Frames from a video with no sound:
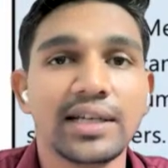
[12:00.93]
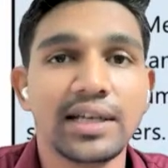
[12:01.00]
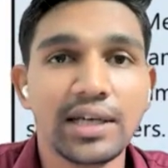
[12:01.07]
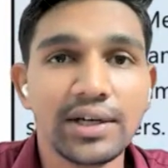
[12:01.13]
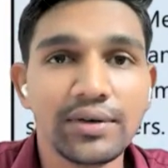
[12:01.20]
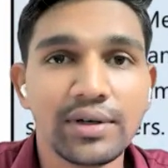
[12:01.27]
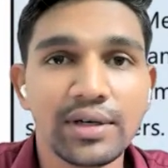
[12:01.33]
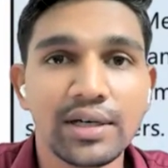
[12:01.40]

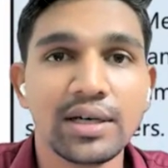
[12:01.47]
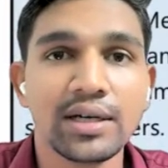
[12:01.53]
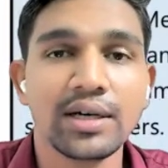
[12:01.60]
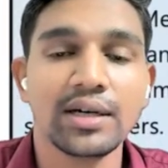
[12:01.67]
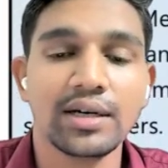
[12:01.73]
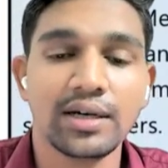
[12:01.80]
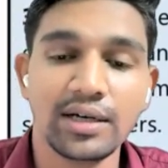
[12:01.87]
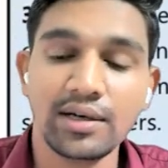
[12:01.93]
AOA
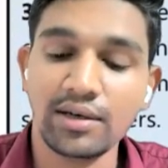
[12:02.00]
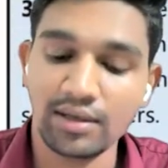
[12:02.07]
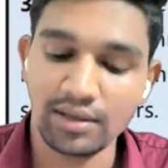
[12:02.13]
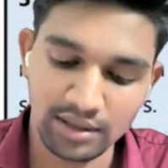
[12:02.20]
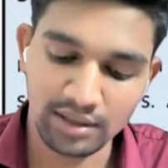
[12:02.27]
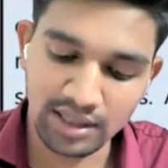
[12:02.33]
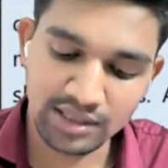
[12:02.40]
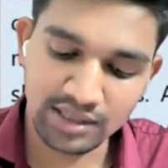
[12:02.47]
it
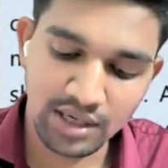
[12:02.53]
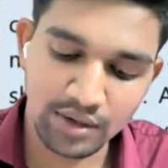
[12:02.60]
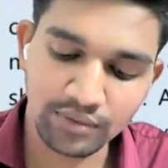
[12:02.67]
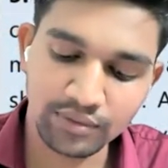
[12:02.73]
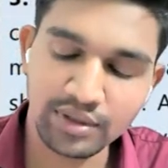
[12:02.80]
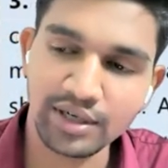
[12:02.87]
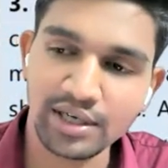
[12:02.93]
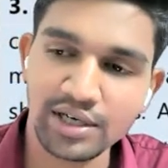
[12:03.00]
lays
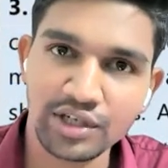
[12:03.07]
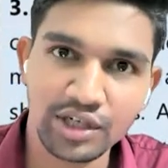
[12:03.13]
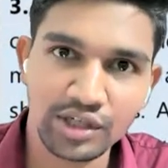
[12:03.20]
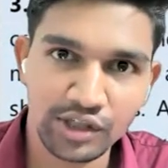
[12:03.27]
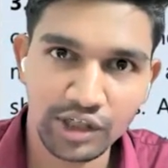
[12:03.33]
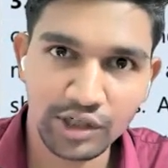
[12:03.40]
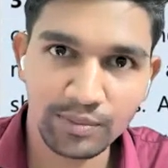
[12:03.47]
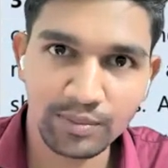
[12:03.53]
down the
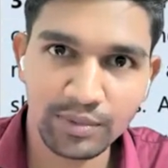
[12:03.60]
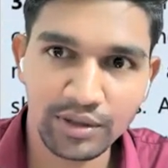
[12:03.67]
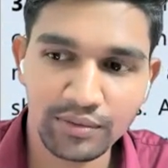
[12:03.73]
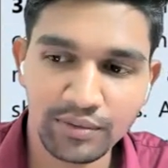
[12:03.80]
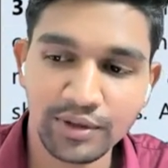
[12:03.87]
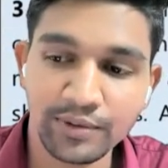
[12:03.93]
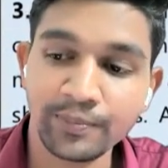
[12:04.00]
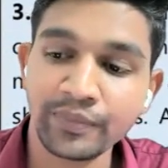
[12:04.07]
relationship
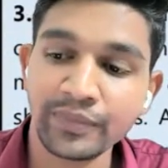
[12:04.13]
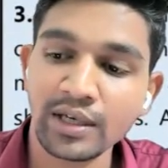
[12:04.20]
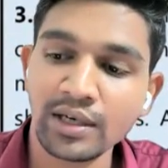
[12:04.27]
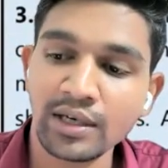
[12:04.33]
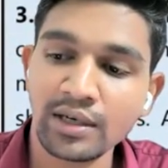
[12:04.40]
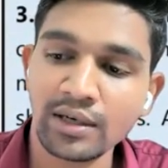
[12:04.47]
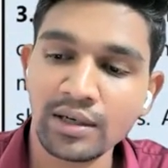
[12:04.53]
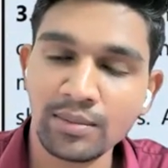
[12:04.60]
between
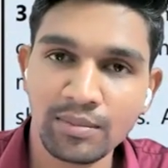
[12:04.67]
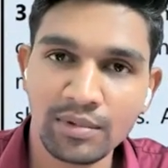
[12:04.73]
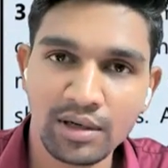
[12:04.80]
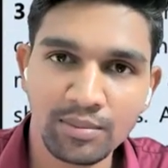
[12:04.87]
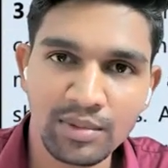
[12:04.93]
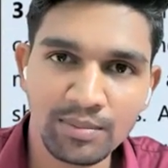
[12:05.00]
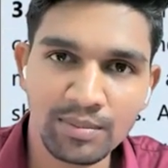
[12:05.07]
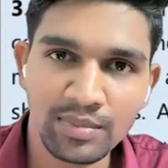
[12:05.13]

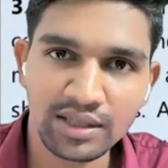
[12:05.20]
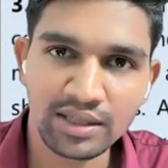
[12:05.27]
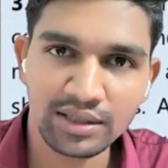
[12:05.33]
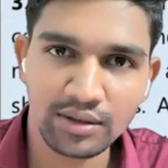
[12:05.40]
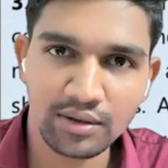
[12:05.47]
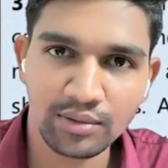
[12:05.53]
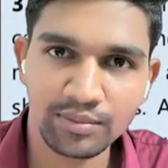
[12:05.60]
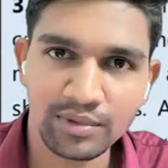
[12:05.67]

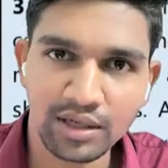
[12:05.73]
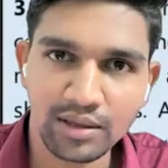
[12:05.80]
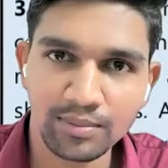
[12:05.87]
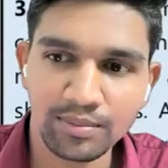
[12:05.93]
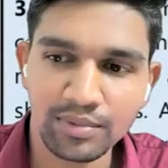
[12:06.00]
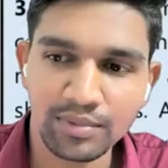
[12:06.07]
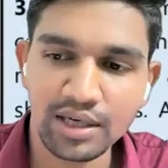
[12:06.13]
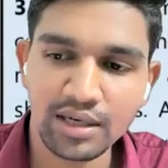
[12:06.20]
members of the
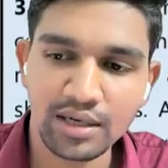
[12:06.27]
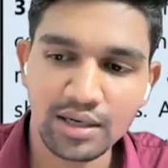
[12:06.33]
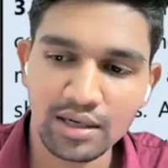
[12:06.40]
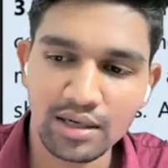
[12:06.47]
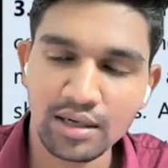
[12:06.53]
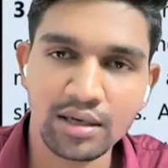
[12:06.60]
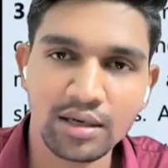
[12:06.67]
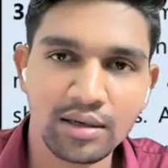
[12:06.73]
company
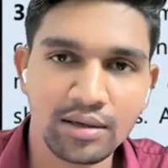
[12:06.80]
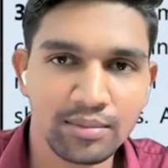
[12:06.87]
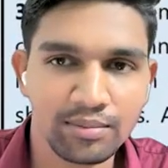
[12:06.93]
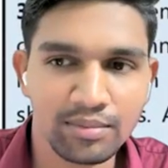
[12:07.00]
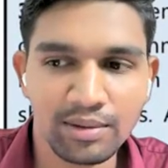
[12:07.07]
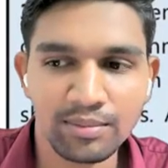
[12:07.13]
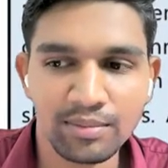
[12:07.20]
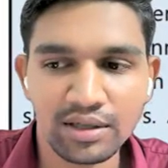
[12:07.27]
and
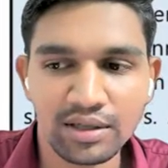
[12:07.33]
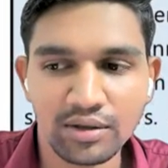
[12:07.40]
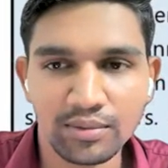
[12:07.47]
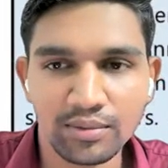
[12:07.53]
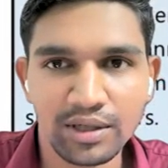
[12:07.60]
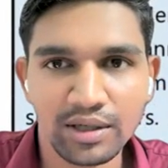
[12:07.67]
members